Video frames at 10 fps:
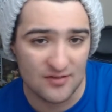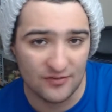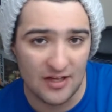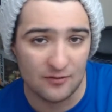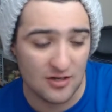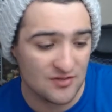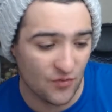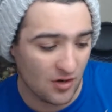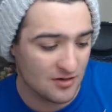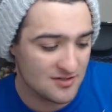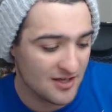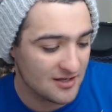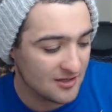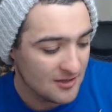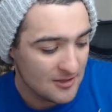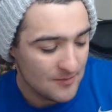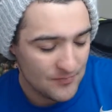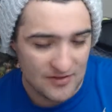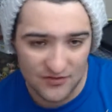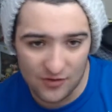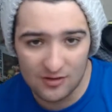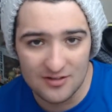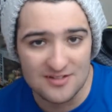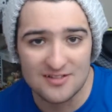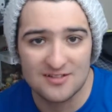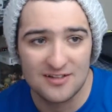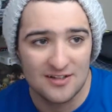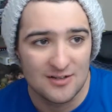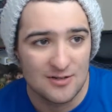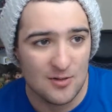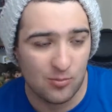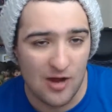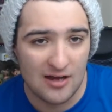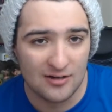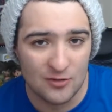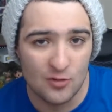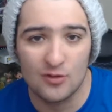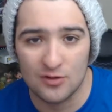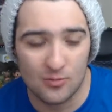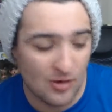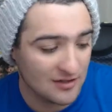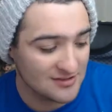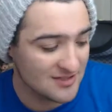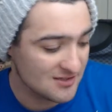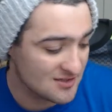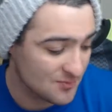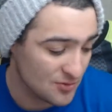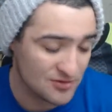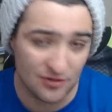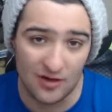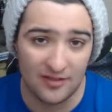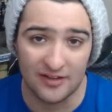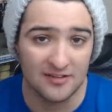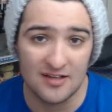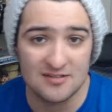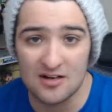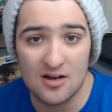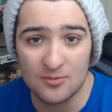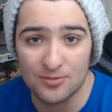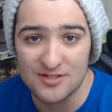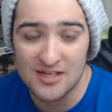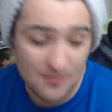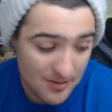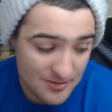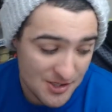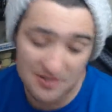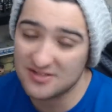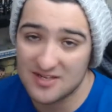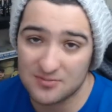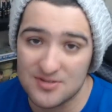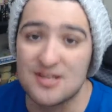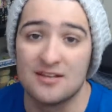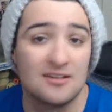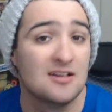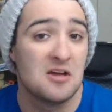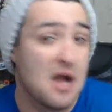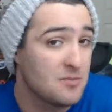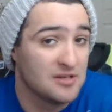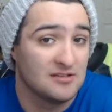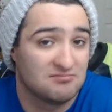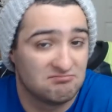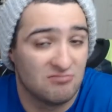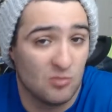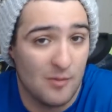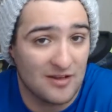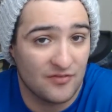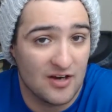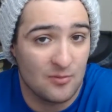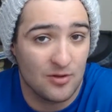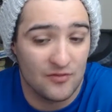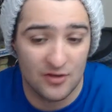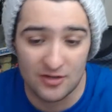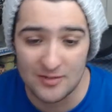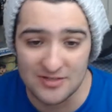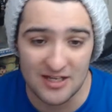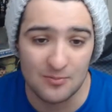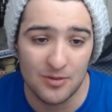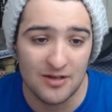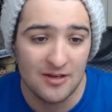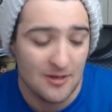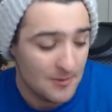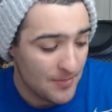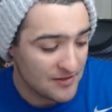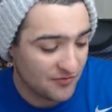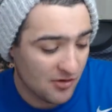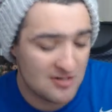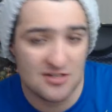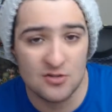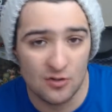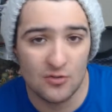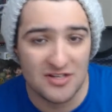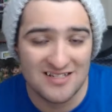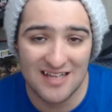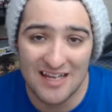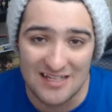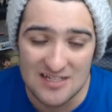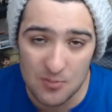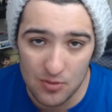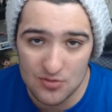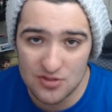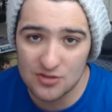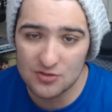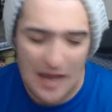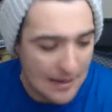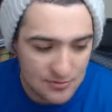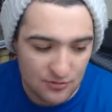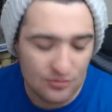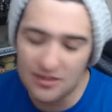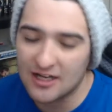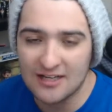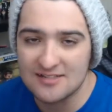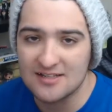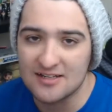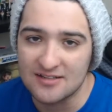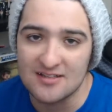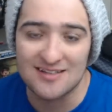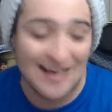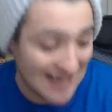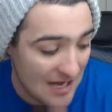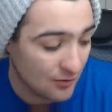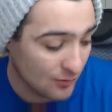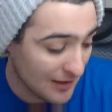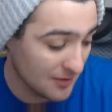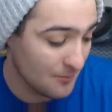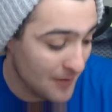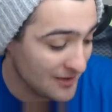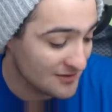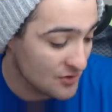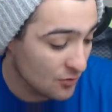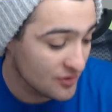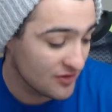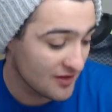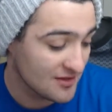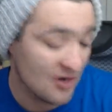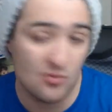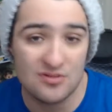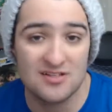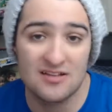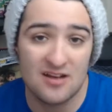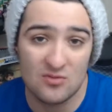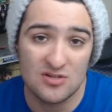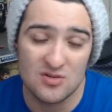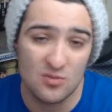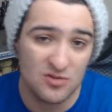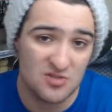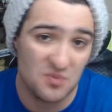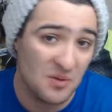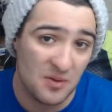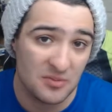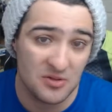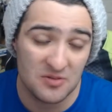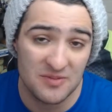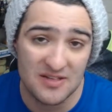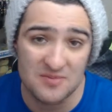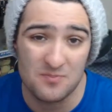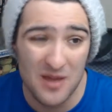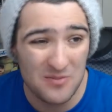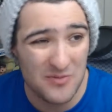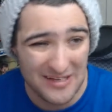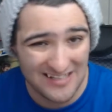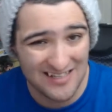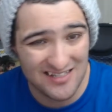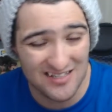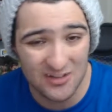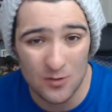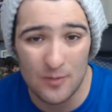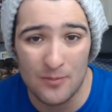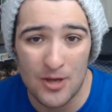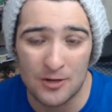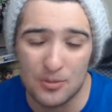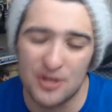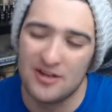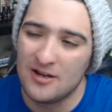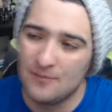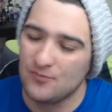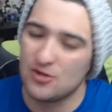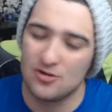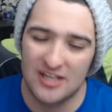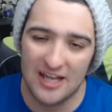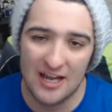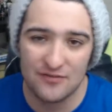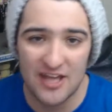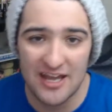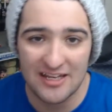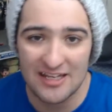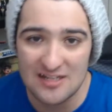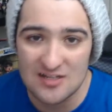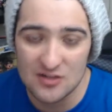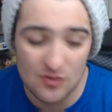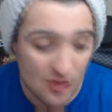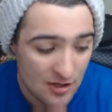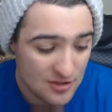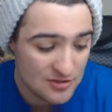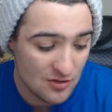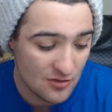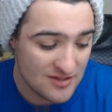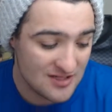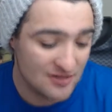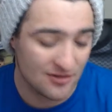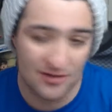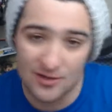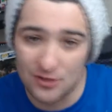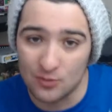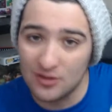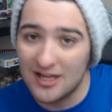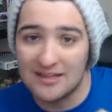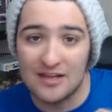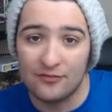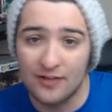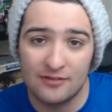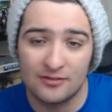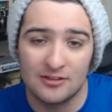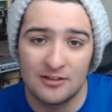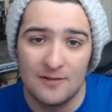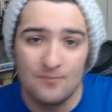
the flavor. As far as the product doing what the product says it's supposed to do, I think it does it 100%, maybe 110%. We're about to find out playing video games again, but as far as it doing what it's saying it's supposed to do, absolutely, I gotta say it does it. I gotta recommend it. The only thing that I will say that I wish it would just bump up a little bit is maybe make it taste a little bit better. But you can't have your cake and eat it too. So it's either you really got that flavor,